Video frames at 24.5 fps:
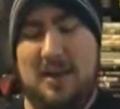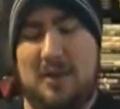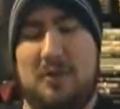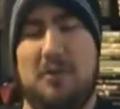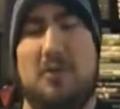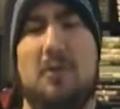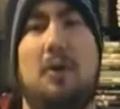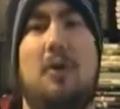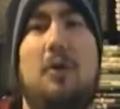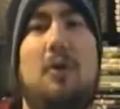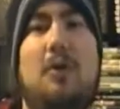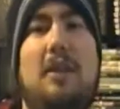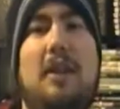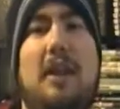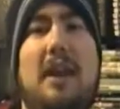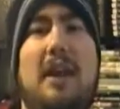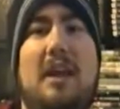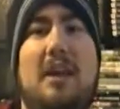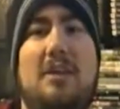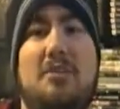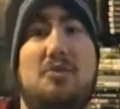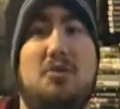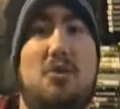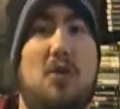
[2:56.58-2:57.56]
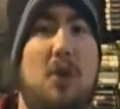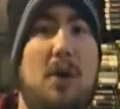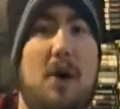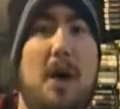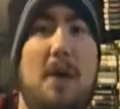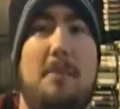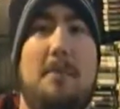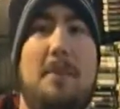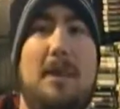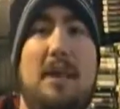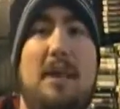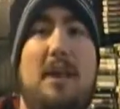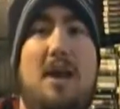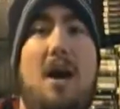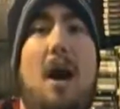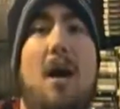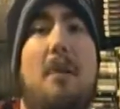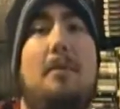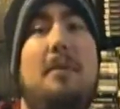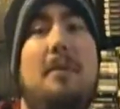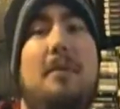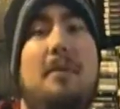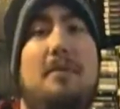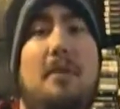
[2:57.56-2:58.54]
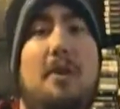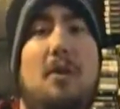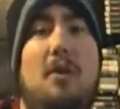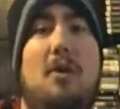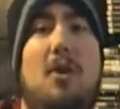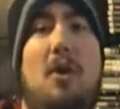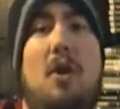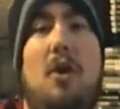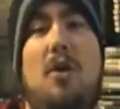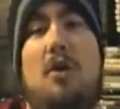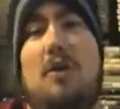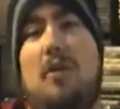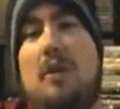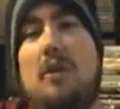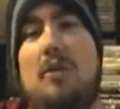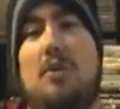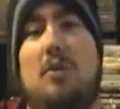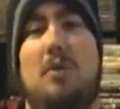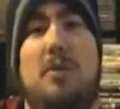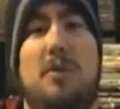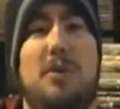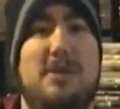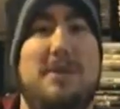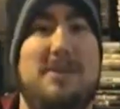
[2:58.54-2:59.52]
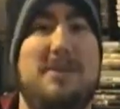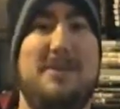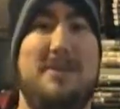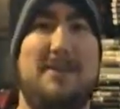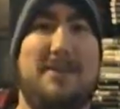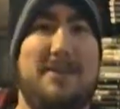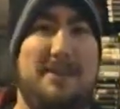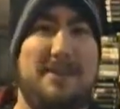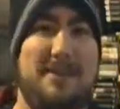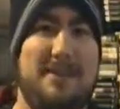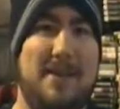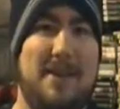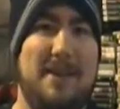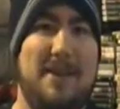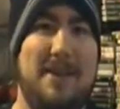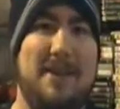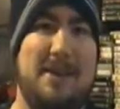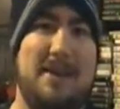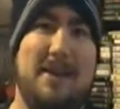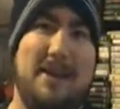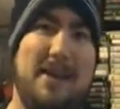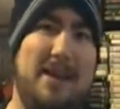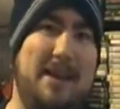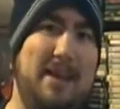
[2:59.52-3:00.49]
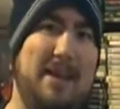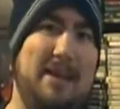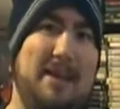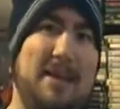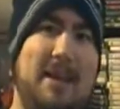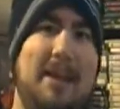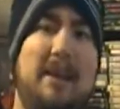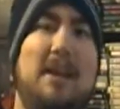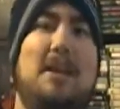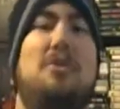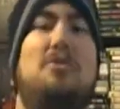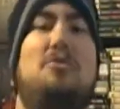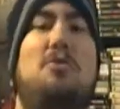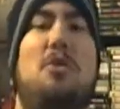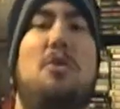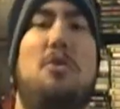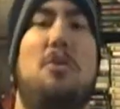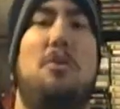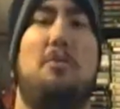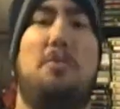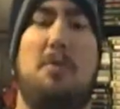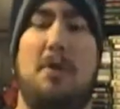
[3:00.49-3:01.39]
So they control how many copies there are. They're the ones that sell it, and they control the